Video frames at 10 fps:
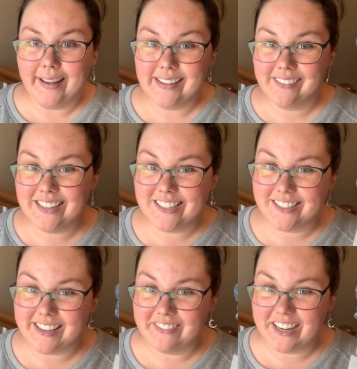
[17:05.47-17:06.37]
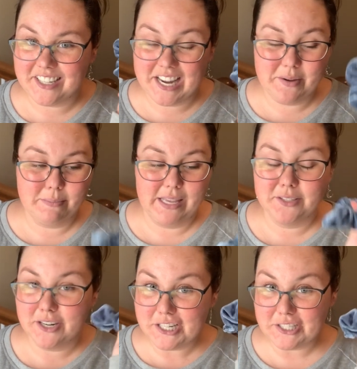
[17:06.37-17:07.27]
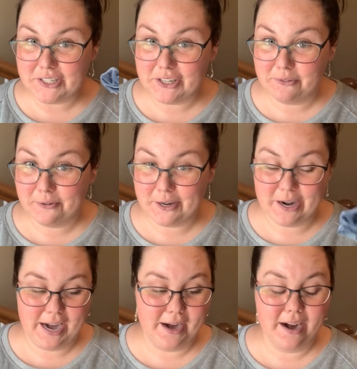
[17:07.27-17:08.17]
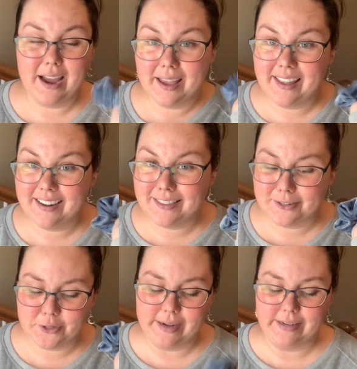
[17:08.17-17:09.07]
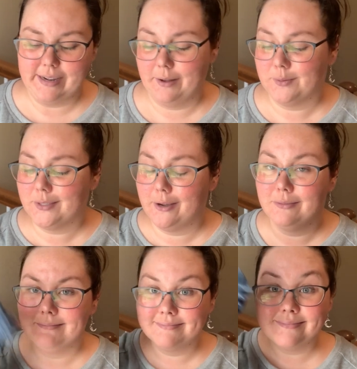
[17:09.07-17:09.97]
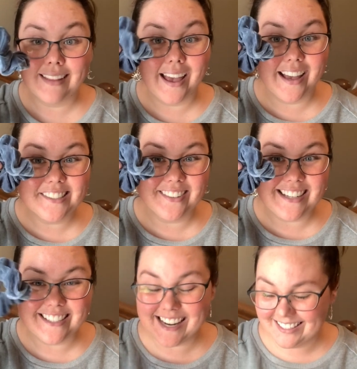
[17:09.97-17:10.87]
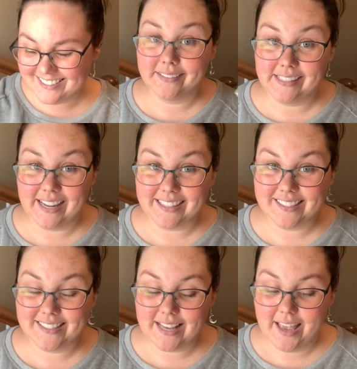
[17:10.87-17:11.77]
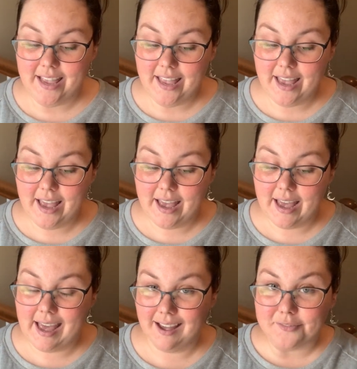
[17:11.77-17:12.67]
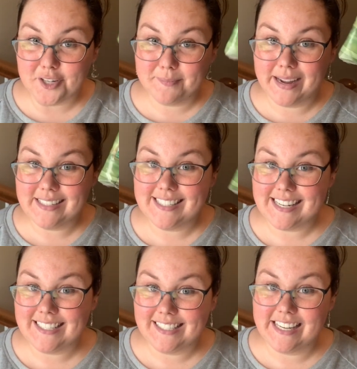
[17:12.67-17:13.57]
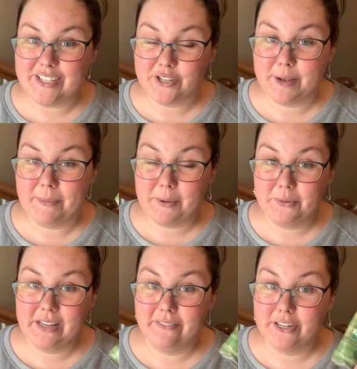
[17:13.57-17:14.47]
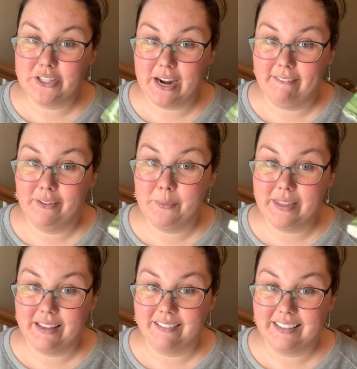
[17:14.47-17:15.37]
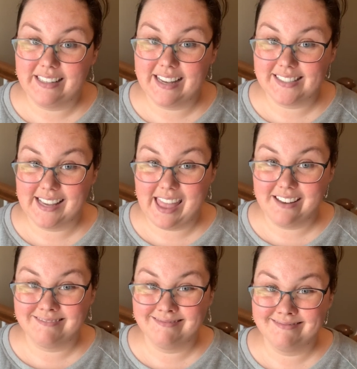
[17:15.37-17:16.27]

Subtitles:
I always just have a hair tie with me, and scrunchies are good for your hair, and they're trendy now, so a scrunchie. Kleenex. After my DC trip, I will never travel without Kleenex again.